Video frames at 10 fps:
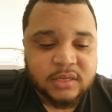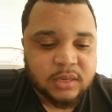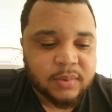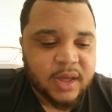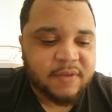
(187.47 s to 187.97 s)

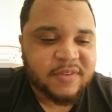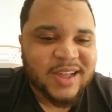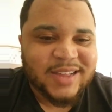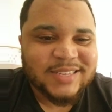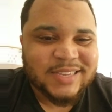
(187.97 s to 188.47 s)
some kind of
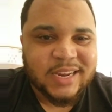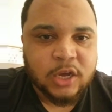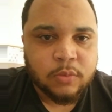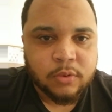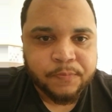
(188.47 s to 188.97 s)
constant
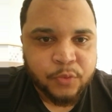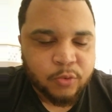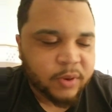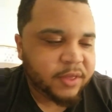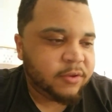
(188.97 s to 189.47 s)
help,
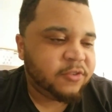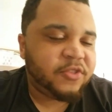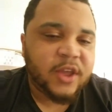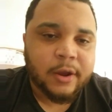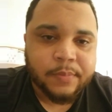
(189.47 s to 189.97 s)
whether it was
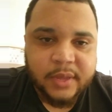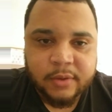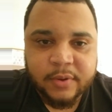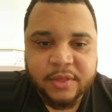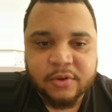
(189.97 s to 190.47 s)
therapy,
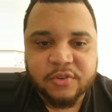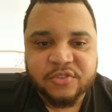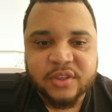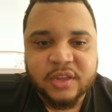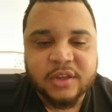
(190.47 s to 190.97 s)
whether it was,